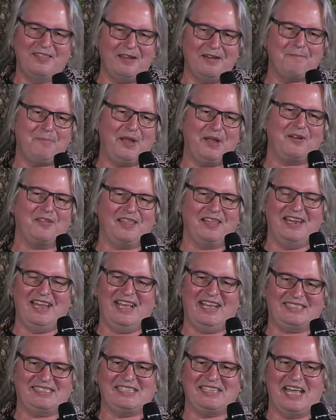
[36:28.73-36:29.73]
They're bigger than
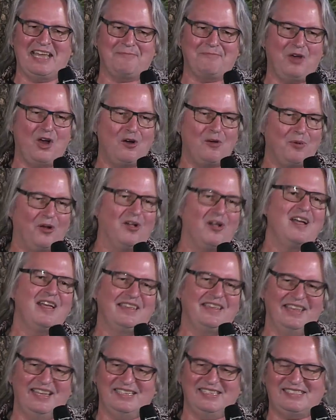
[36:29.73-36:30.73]
ExxonMobil.
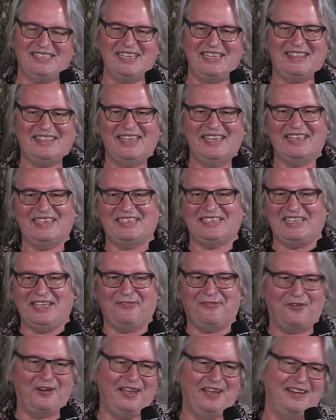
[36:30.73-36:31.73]
Yes, they think
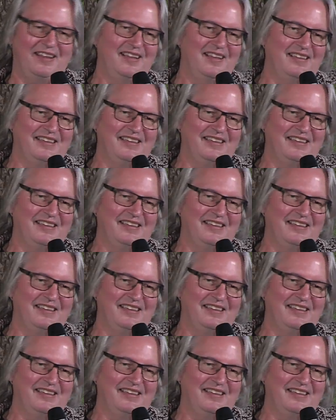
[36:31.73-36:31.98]
different.